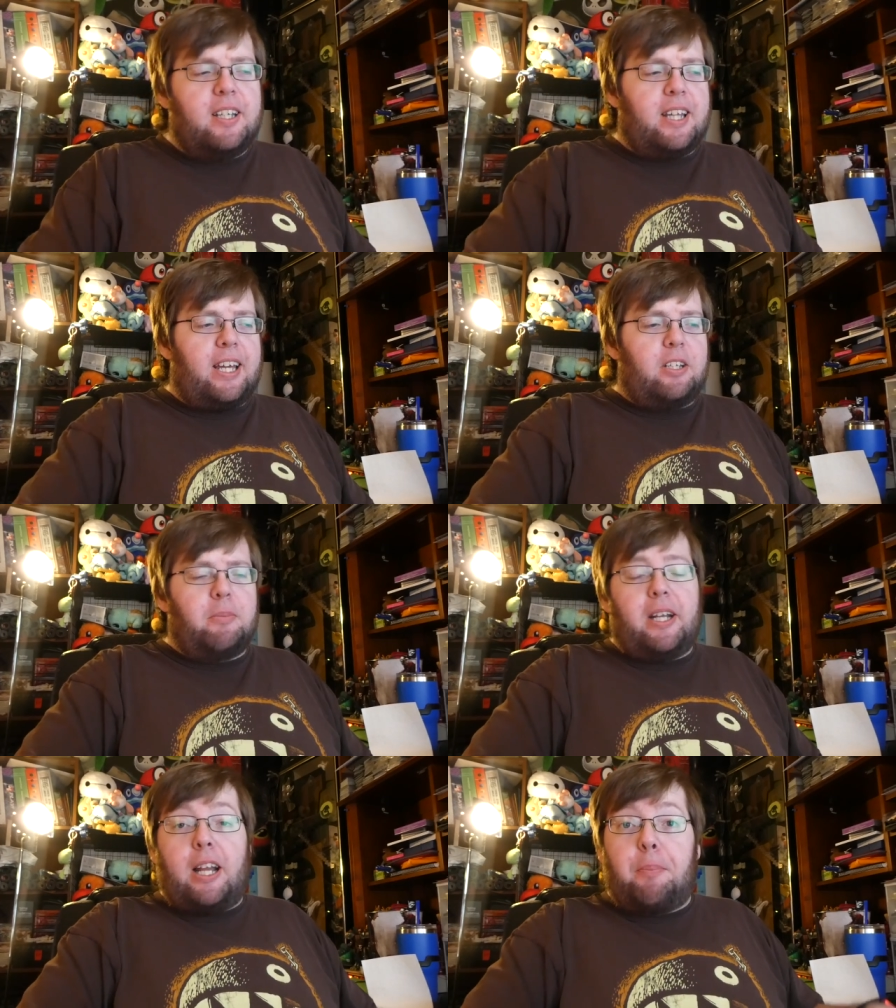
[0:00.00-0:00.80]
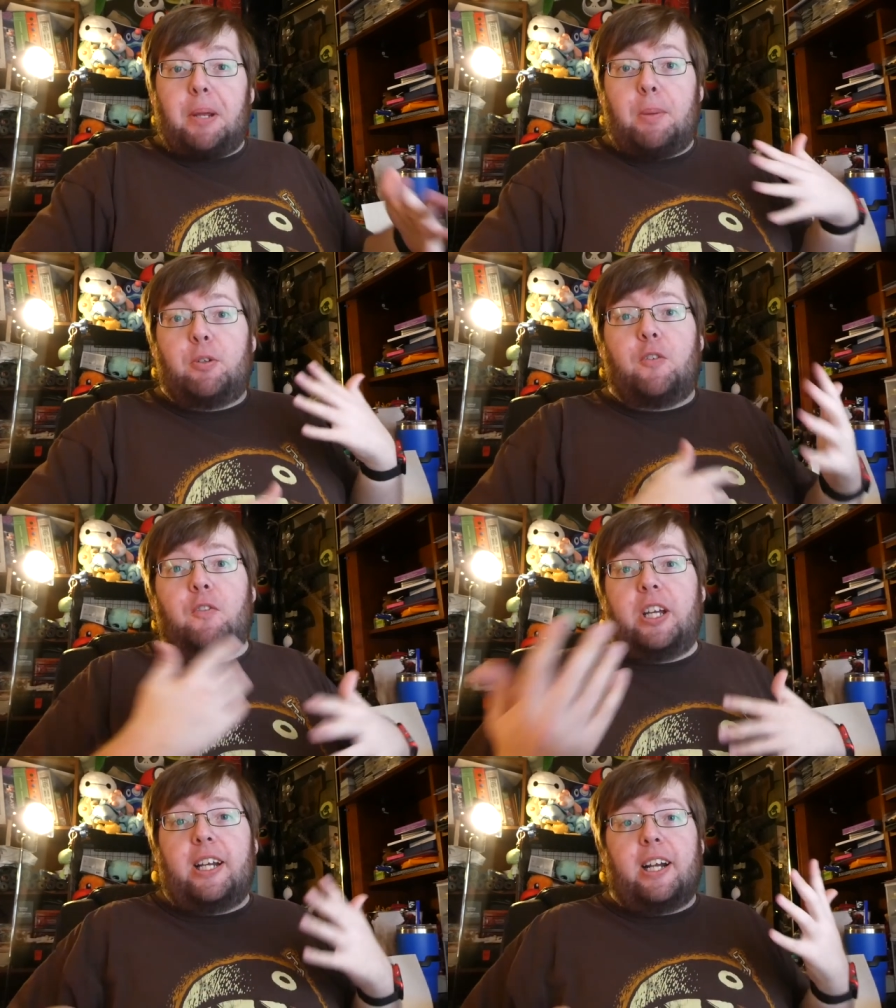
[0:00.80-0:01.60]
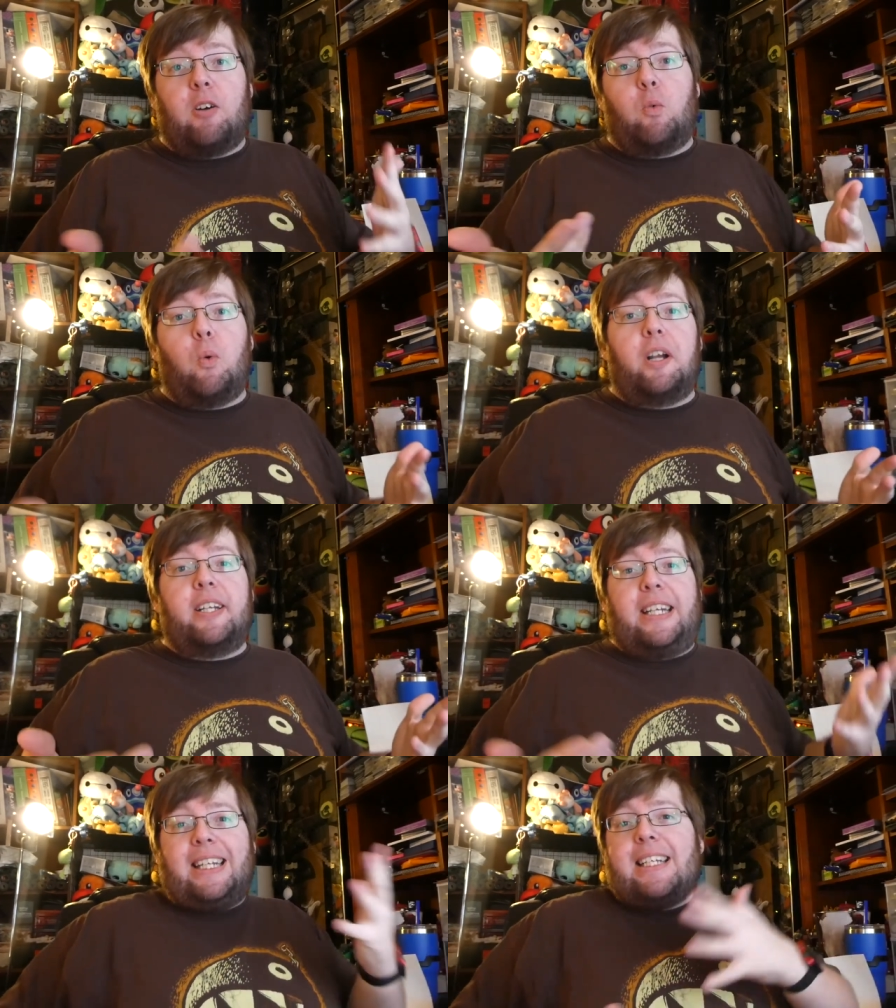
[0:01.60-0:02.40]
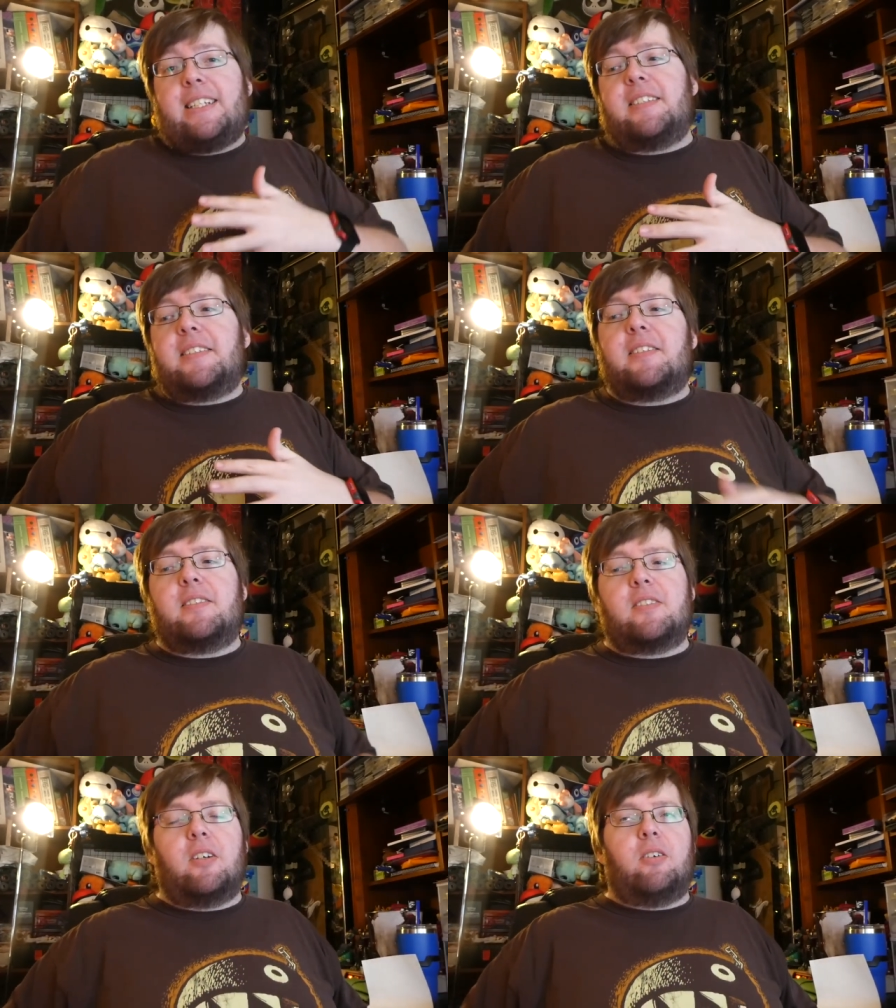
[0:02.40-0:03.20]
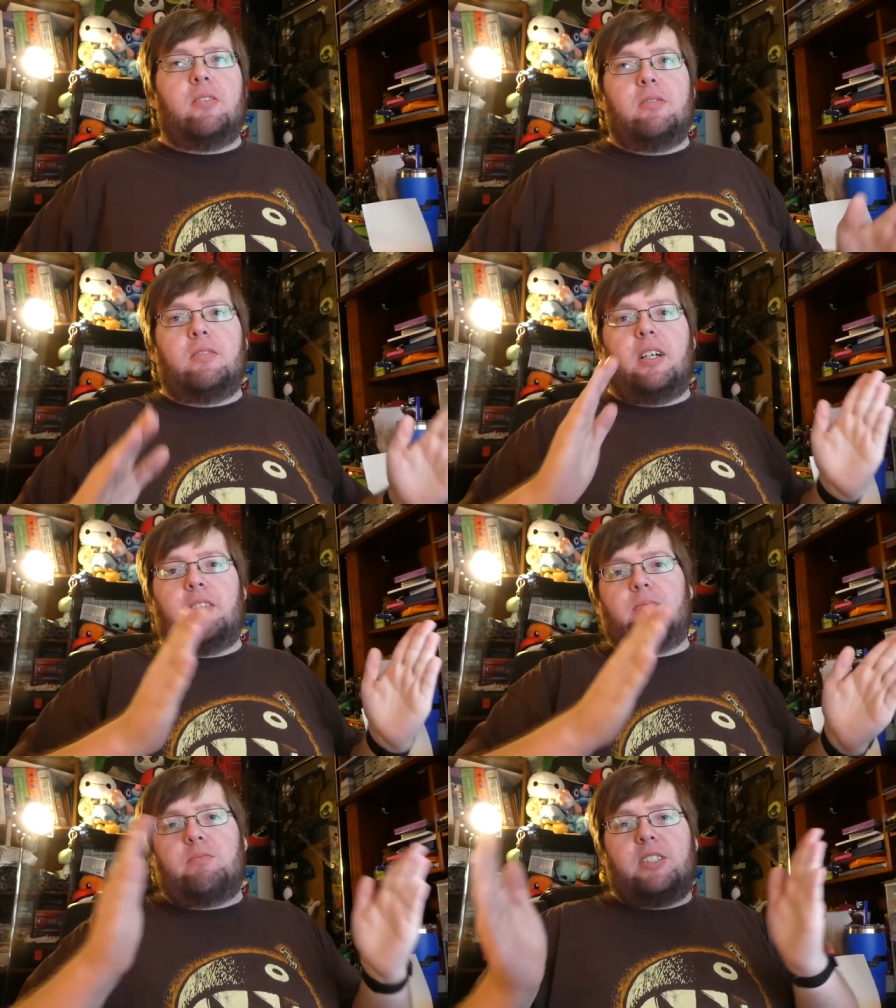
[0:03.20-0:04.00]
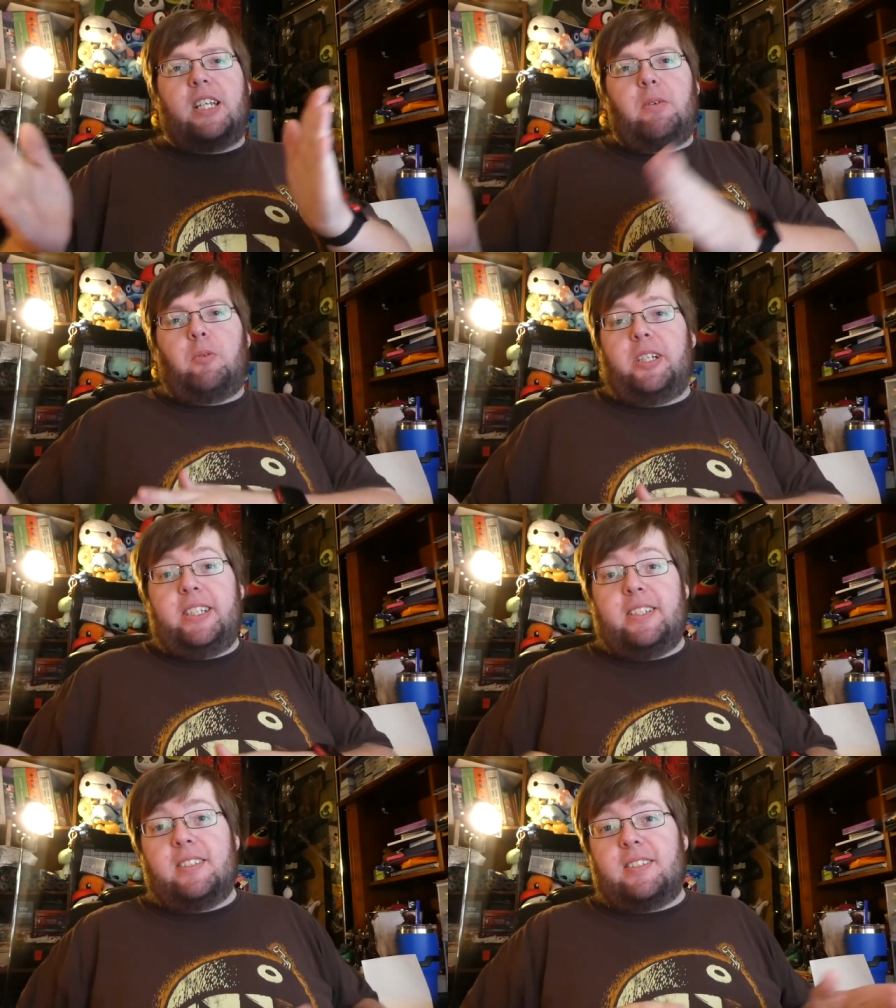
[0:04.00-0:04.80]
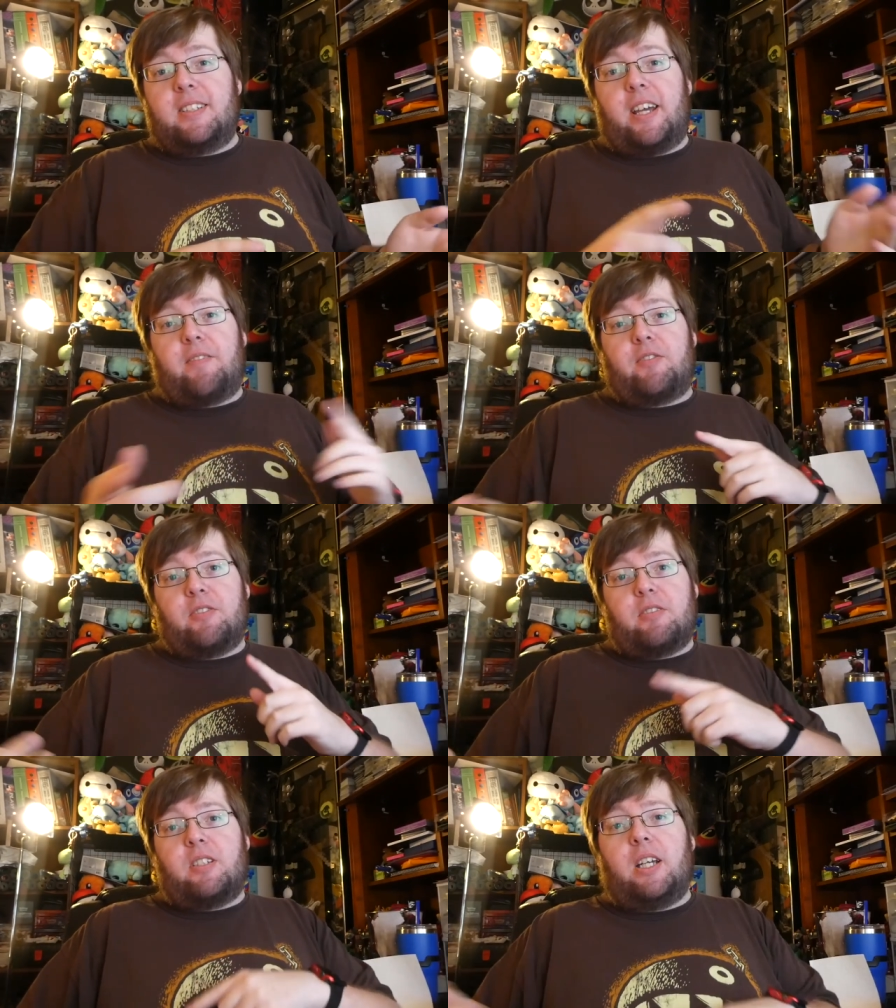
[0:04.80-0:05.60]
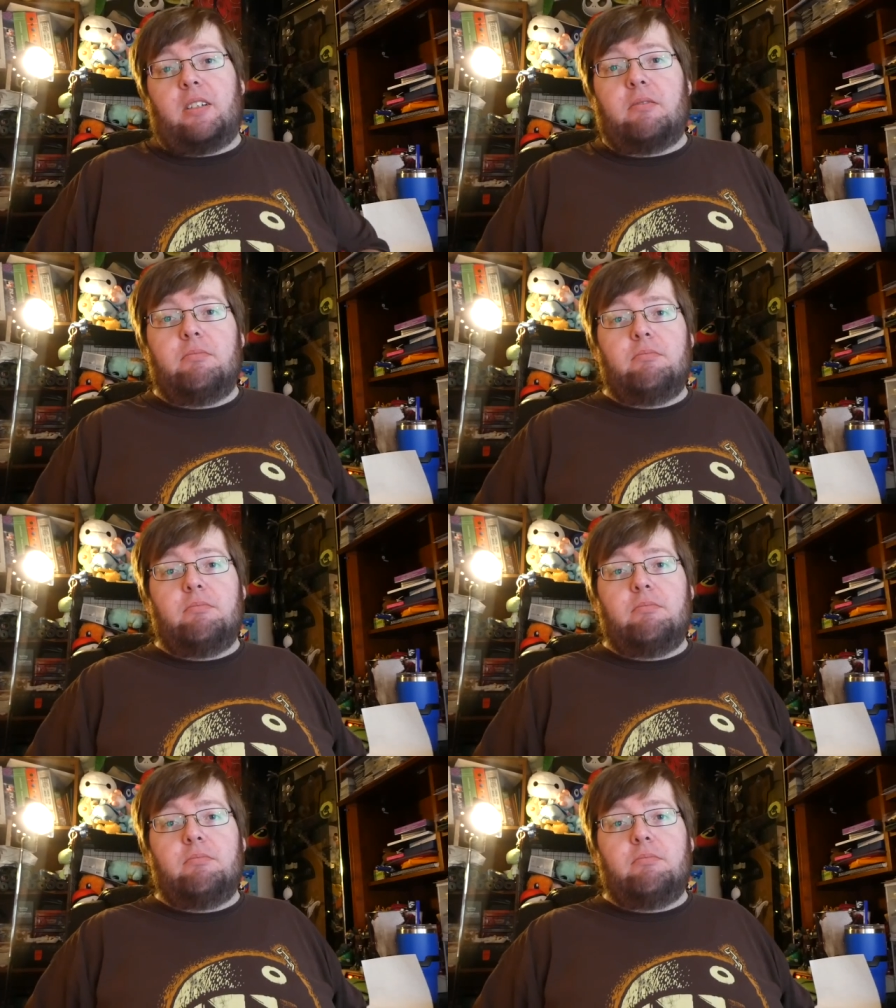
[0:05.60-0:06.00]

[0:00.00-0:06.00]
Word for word: that you might not be able to figure out what it is, so I'll say what it is after the title.